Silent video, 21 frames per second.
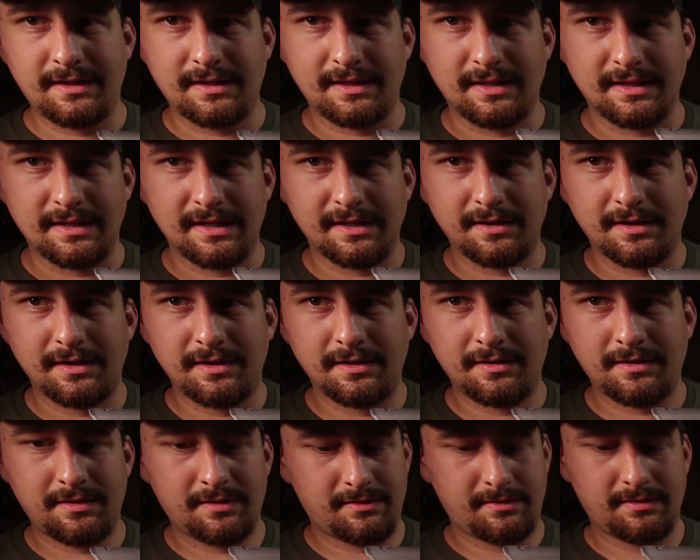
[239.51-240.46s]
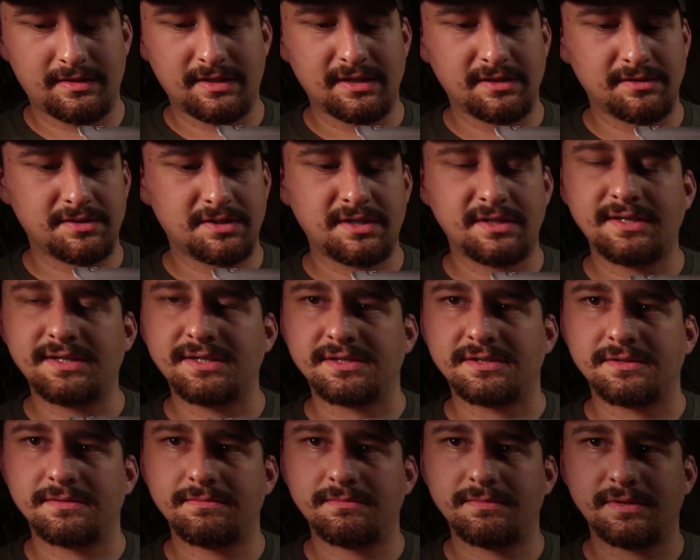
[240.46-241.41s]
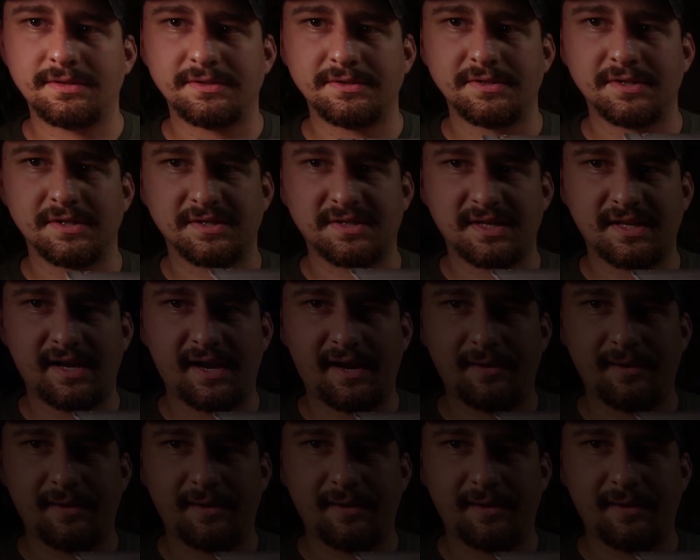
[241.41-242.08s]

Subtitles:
And there she is, adjusted